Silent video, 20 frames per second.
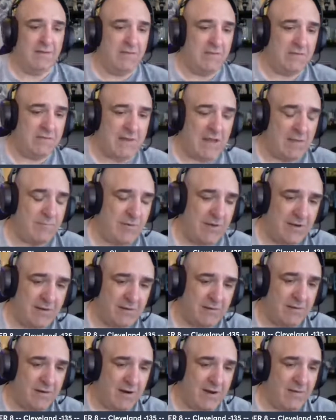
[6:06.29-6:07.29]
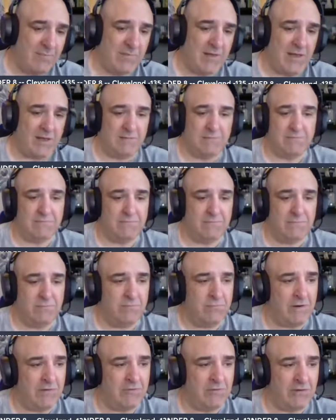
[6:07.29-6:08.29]
This game here, I'm not
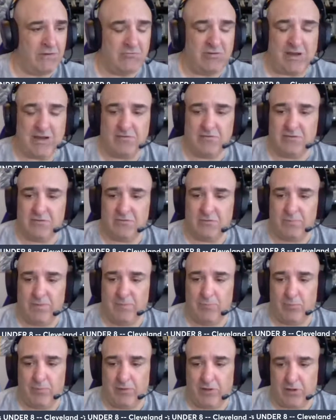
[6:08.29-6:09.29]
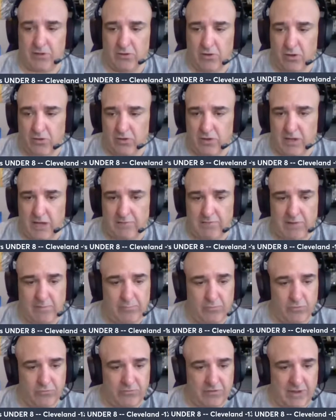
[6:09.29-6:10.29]
rushing to change it so people be like, oh, you gave
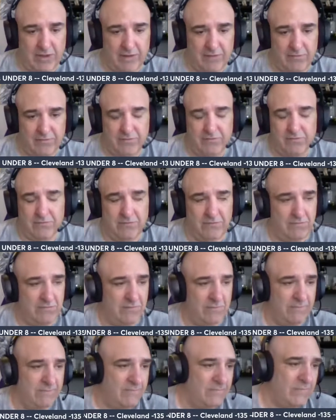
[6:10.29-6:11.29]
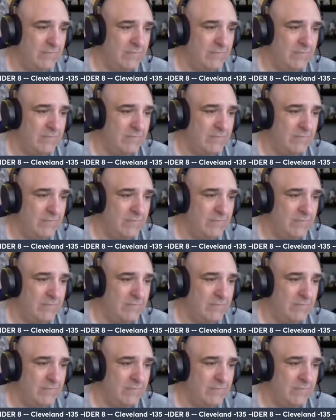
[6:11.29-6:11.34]
out both sides. This is,